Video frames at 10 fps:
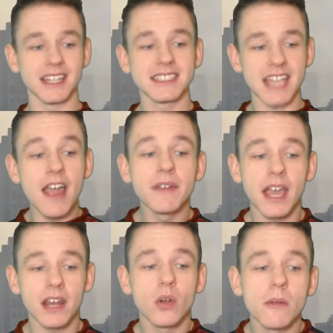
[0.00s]
that's every
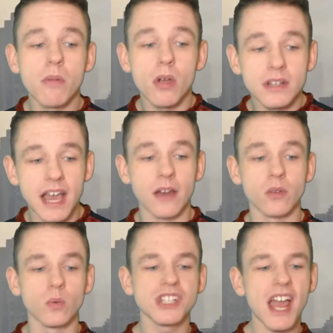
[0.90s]
category broken
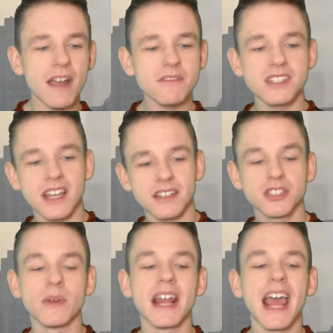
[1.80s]
down, which averages out
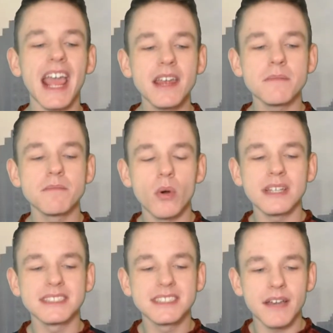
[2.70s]
to an
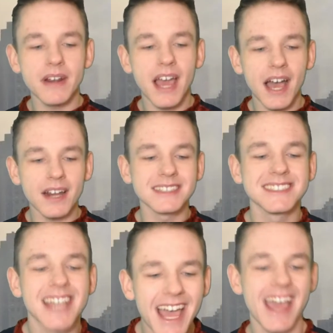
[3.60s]
8.7 out of
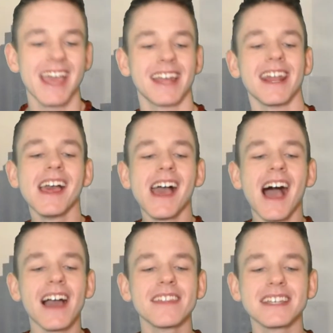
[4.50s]
10.
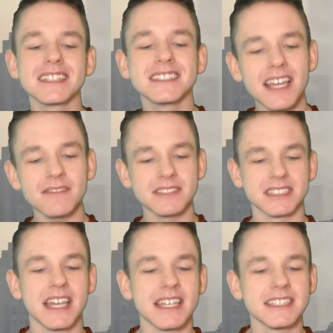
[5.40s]
I think it's safe to
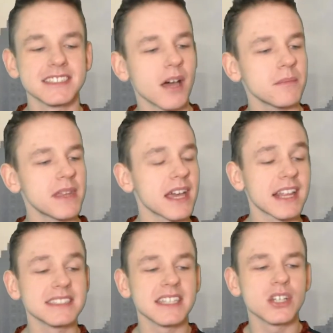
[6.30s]
say Insomniac
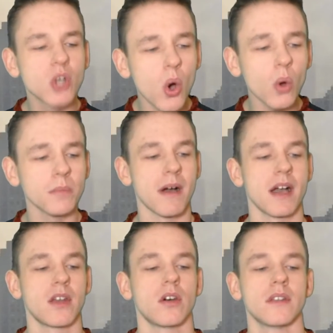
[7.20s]
has a gold
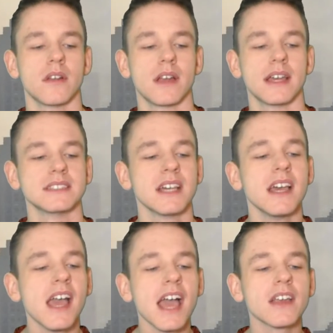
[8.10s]
mine on their hands
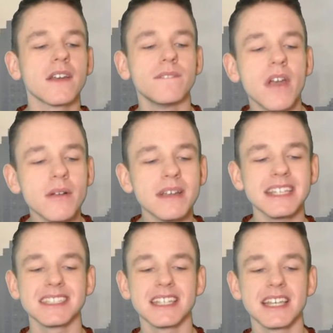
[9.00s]
and could very
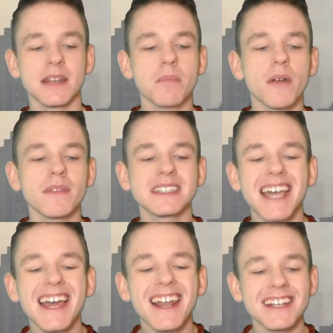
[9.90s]
easily get a perfect
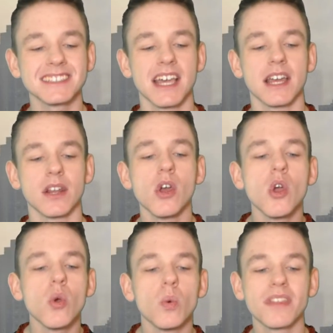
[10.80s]
10 out of 10
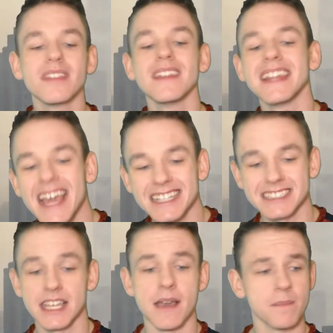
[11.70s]
with the
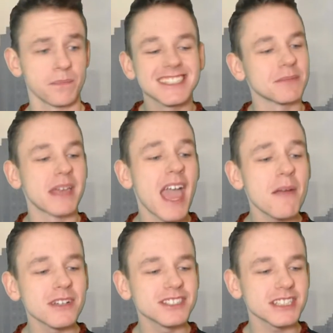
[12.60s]
next game. Just some
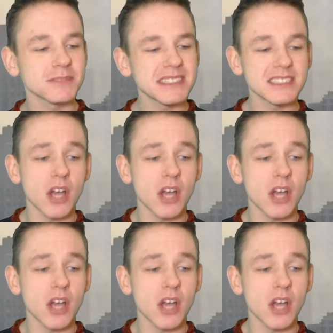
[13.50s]
camera adjustments,